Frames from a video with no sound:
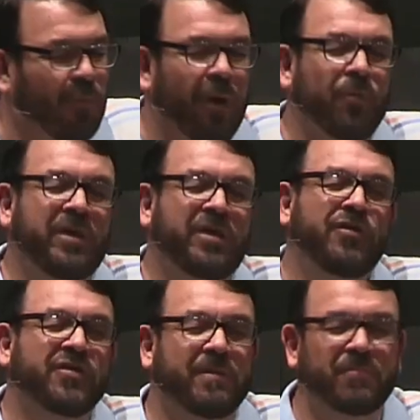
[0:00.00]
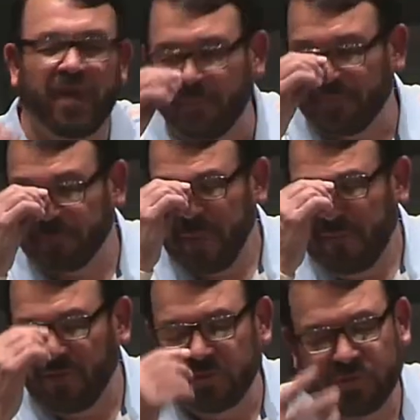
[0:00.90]
And what we do sometimes,
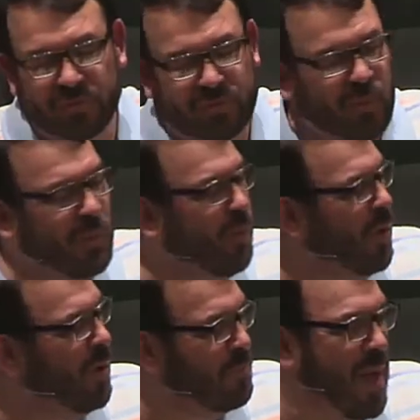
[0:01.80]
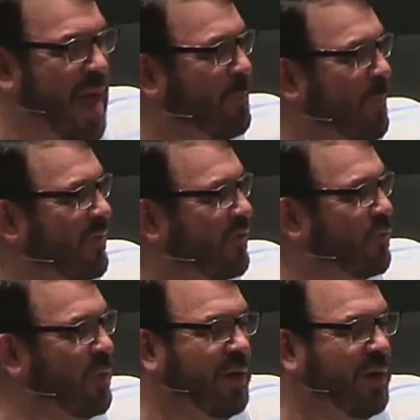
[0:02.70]
folks, we're real bad about this.